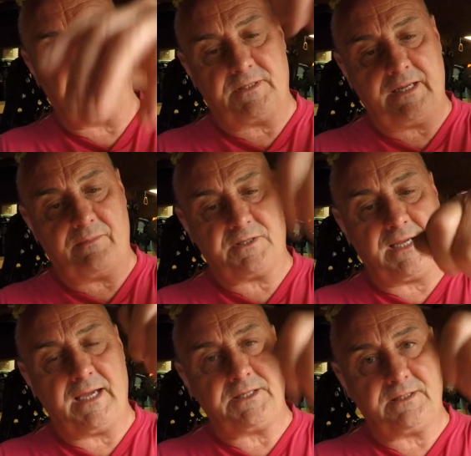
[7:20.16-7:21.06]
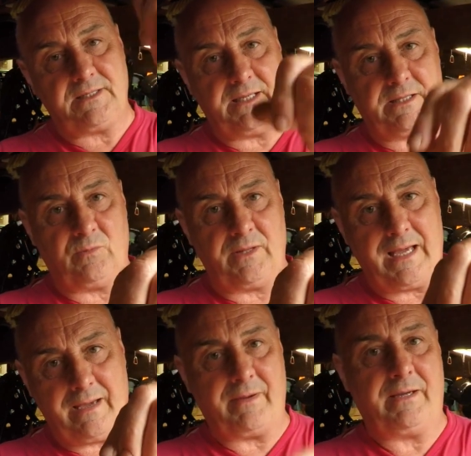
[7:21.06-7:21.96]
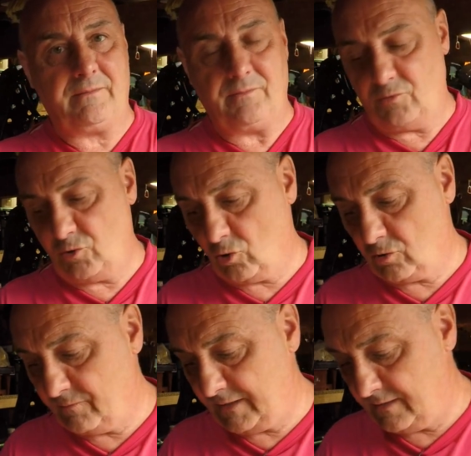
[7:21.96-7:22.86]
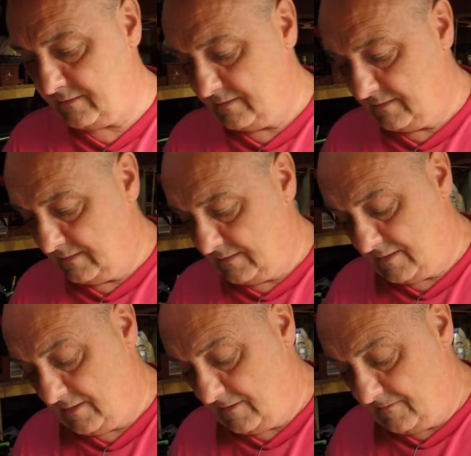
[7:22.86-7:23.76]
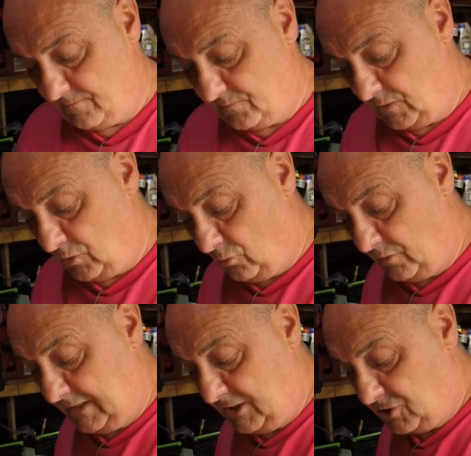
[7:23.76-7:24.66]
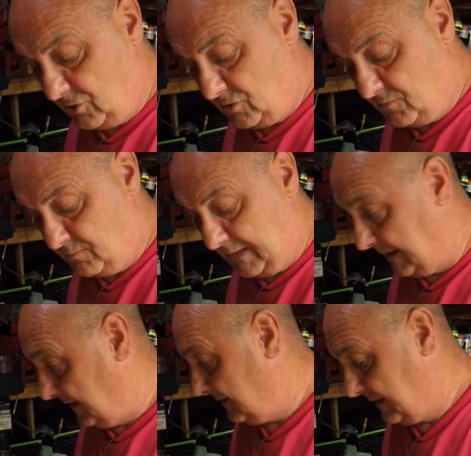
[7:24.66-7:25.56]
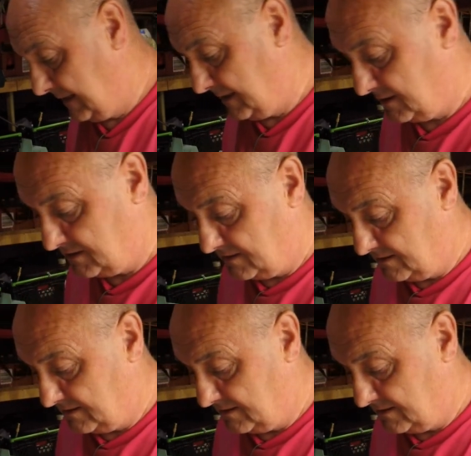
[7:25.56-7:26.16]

the same size, hit them with a hammer, knock them in. The only issues being is